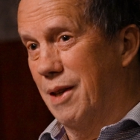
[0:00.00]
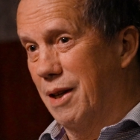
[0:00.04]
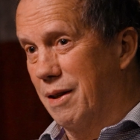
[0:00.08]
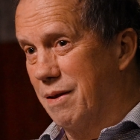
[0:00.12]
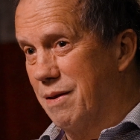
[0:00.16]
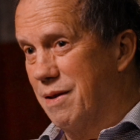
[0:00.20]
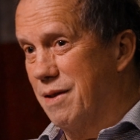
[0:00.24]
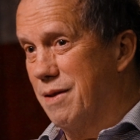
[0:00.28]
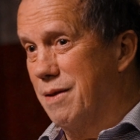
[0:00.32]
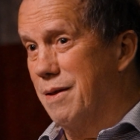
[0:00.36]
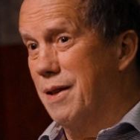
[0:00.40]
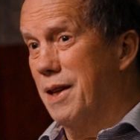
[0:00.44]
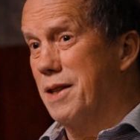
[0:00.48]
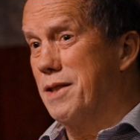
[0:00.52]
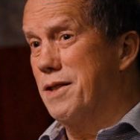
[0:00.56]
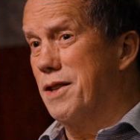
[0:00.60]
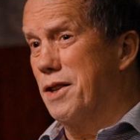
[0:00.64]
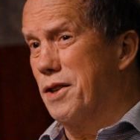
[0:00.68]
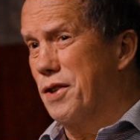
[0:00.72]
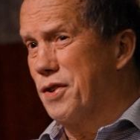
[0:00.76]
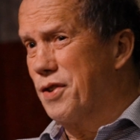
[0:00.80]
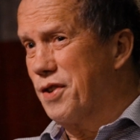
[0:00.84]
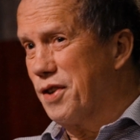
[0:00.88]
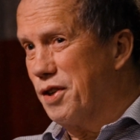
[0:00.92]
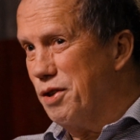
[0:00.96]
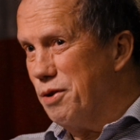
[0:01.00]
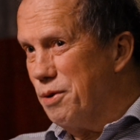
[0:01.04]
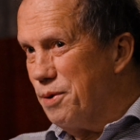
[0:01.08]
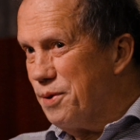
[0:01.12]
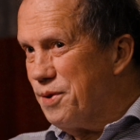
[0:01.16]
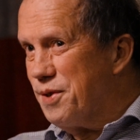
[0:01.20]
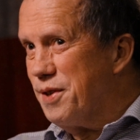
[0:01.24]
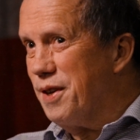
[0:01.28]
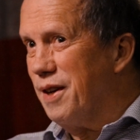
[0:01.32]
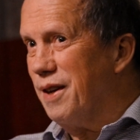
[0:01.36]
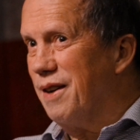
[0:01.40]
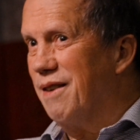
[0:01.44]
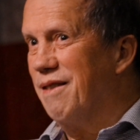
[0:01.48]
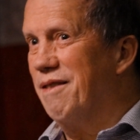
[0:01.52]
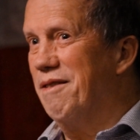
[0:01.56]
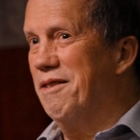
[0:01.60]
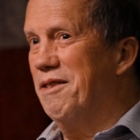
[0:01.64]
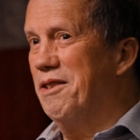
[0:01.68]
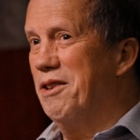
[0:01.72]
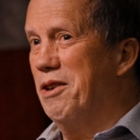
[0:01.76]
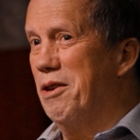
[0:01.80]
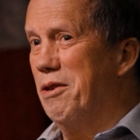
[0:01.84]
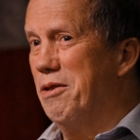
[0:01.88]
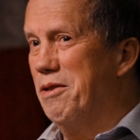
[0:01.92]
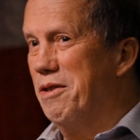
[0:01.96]
That's that's a skill set.
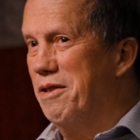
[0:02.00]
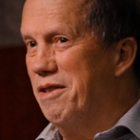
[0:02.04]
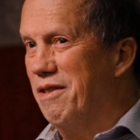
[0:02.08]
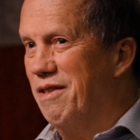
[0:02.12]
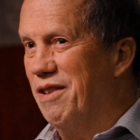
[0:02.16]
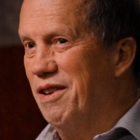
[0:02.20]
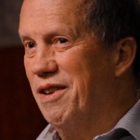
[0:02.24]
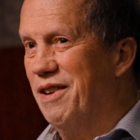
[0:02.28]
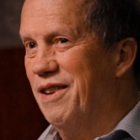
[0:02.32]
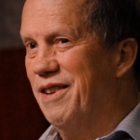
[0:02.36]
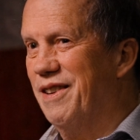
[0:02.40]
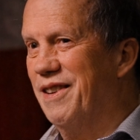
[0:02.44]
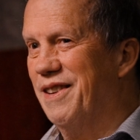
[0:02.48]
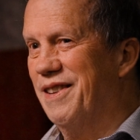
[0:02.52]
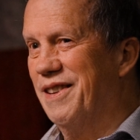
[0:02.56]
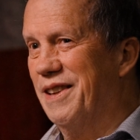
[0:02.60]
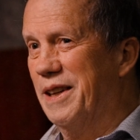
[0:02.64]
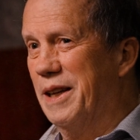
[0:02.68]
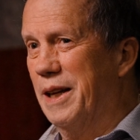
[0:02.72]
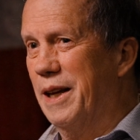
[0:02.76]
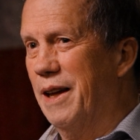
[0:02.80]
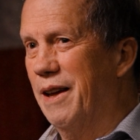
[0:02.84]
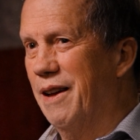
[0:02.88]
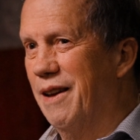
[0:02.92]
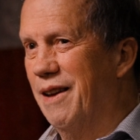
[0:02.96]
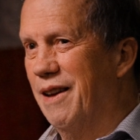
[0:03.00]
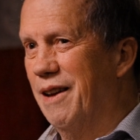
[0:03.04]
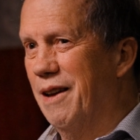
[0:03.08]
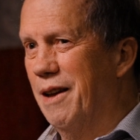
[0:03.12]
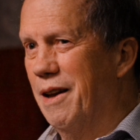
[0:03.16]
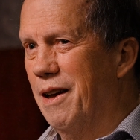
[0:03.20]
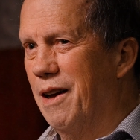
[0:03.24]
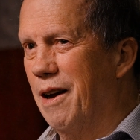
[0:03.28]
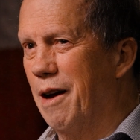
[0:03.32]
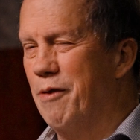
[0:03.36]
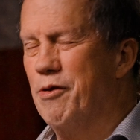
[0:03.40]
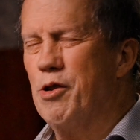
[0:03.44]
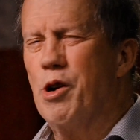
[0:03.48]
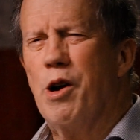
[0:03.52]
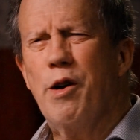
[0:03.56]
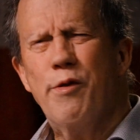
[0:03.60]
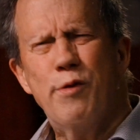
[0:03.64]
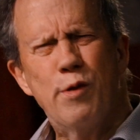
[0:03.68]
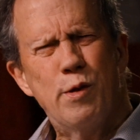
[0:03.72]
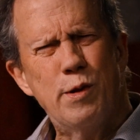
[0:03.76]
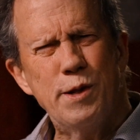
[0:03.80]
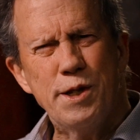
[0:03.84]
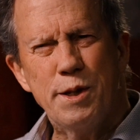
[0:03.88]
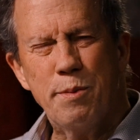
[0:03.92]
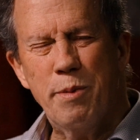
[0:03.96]
You, know, you I've,
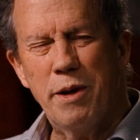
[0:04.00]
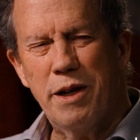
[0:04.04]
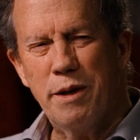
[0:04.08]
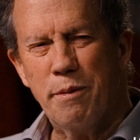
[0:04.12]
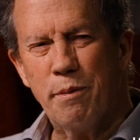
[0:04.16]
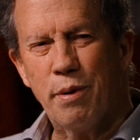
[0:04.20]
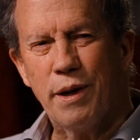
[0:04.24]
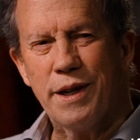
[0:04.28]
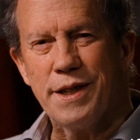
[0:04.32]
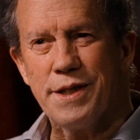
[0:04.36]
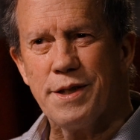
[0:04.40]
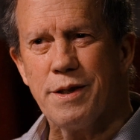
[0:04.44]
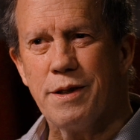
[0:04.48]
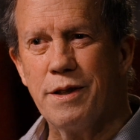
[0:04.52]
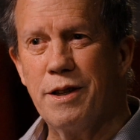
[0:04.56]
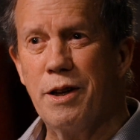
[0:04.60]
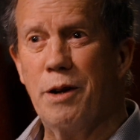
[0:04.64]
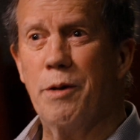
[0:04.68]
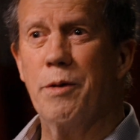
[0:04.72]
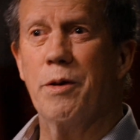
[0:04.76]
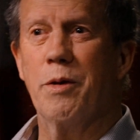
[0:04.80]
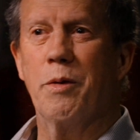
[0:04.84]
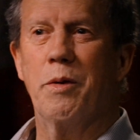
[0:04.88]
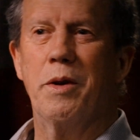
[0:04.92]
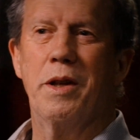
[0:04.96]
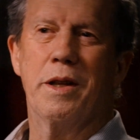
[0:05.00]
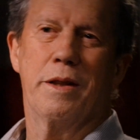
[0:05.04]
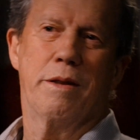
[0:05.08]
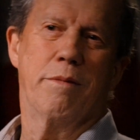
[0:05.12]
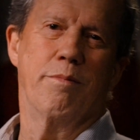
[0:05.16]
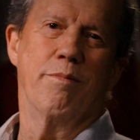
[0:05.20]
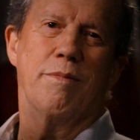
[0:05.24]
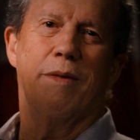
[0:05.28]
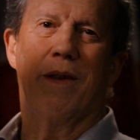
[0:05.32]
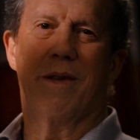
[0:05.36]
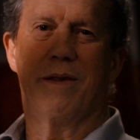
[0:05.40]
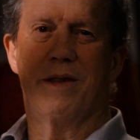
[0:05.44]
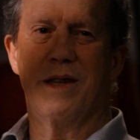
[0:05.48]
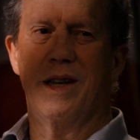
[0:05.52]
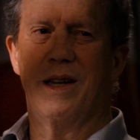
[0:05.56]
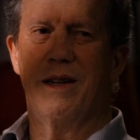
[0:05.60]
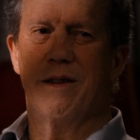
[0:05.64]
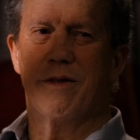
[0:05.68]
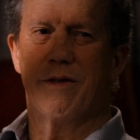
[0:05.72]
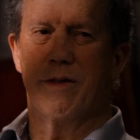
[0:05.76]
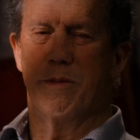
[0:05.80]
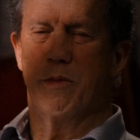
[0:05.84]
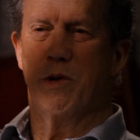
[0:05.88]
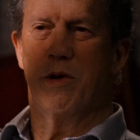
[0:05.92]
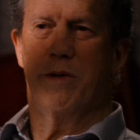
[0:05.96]
I've always been impressed. You, you, at, at, the
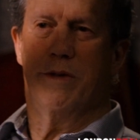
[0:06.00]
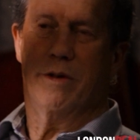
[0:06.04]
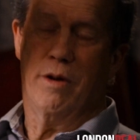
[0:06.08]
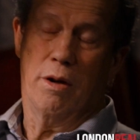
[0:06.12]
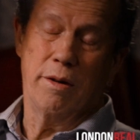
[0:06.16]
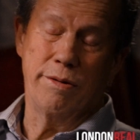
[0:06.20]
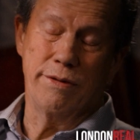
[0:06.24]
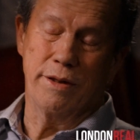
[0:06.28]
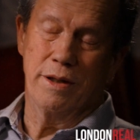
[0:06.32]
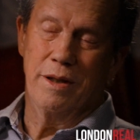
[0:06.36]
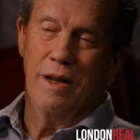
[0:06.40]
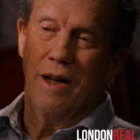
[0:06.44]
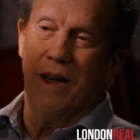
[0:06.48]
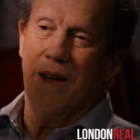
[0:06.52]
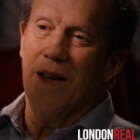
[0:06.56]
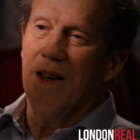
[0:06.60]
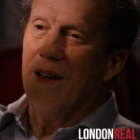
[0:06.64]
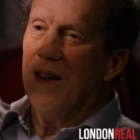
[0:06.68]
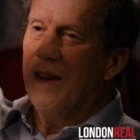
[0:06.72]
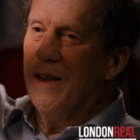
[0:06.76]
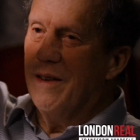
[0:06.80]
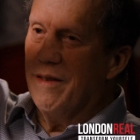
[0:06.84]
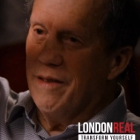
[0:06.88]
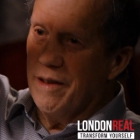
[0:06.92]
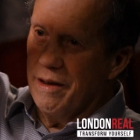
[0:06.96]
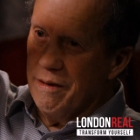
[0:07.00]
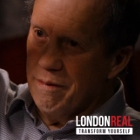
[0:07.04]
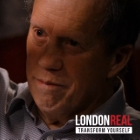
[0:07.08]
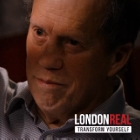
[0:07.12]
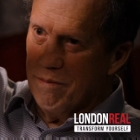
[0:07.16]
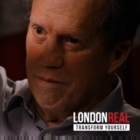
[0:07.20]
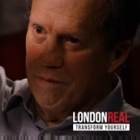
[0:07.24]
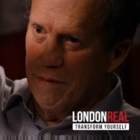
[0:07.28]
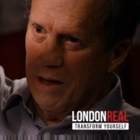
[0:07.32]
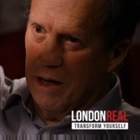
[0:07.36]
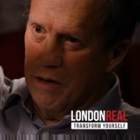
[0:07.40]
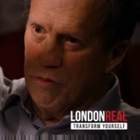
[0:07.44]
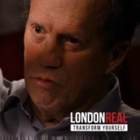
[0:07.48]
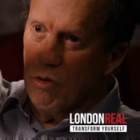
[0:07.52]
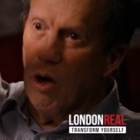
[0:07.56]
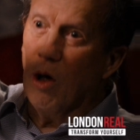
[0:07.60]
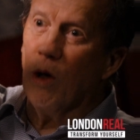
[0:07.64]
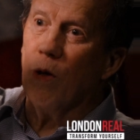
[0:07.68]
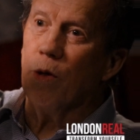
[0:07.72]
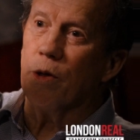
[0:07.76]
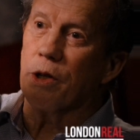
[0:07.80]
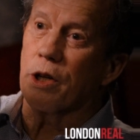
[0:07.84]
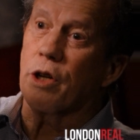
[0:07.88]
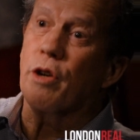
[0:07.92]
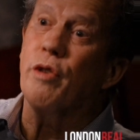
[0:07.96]
end of the movie, often they they
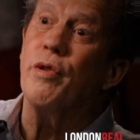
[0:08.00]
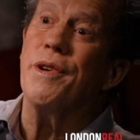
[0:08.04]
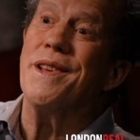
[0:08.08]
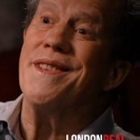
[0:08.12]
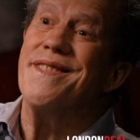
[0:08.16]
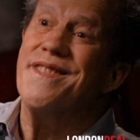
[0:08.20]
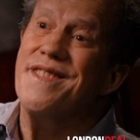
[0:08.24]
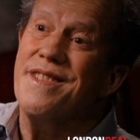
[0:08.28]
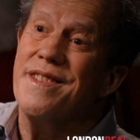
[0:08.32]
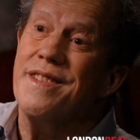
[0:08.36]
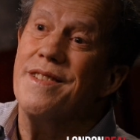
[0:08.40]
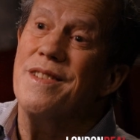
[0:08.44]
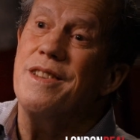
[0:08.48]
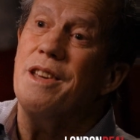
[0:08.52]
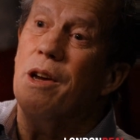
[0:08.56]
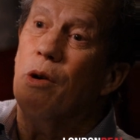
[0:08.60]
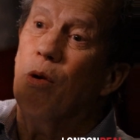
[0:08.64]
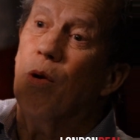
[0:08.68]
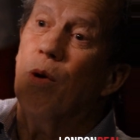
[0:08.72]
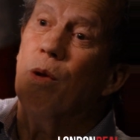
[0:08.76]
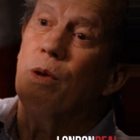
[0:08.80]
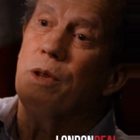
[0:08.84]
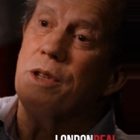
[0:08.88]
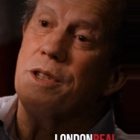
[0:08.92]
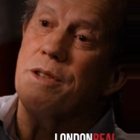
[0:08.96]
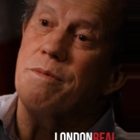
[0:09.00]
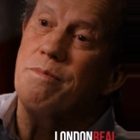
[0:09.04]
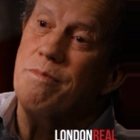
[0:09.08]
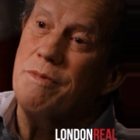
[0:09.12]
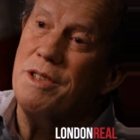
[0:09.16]
roll the crits. You know, all the